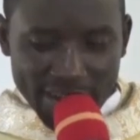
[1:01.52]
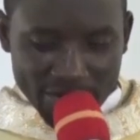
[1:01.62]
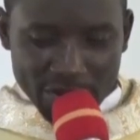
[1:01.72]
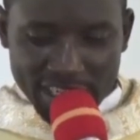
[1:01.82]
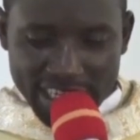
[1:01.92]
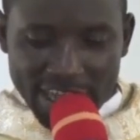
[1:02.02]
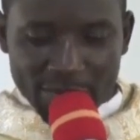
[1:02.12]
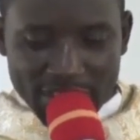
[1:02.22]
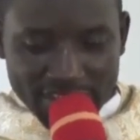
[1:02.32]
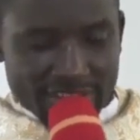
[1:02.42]
have you in
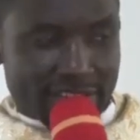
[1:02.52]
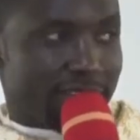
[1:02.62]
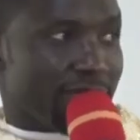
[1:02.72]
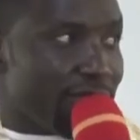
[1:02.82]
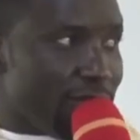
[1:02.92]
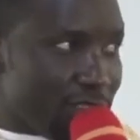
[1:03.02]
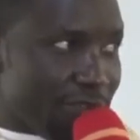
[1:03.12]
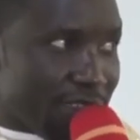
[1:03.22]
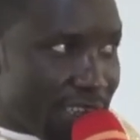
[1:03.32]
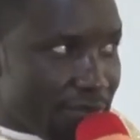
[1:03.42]
our midst for
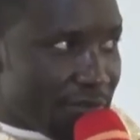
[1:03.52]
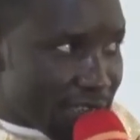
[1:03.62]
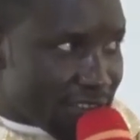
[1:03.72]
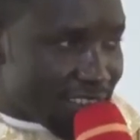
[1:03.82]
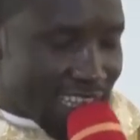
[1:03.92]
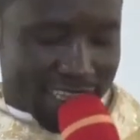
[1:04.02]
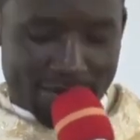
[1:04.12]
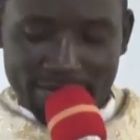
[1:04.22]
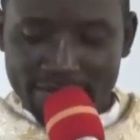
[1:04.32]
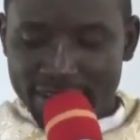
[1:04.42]
the very first
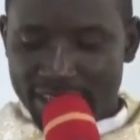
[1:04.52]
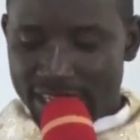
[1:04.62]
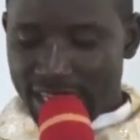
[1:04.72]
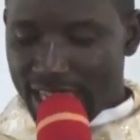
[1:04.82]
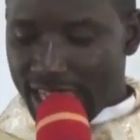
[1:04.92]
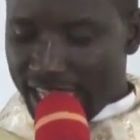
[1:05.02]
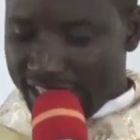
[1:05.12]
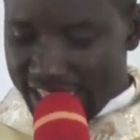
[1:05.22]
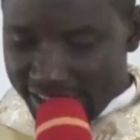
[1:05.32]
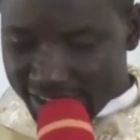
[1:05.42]
time,
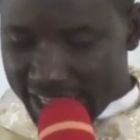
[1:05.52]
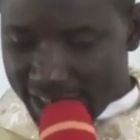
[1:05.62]
and yet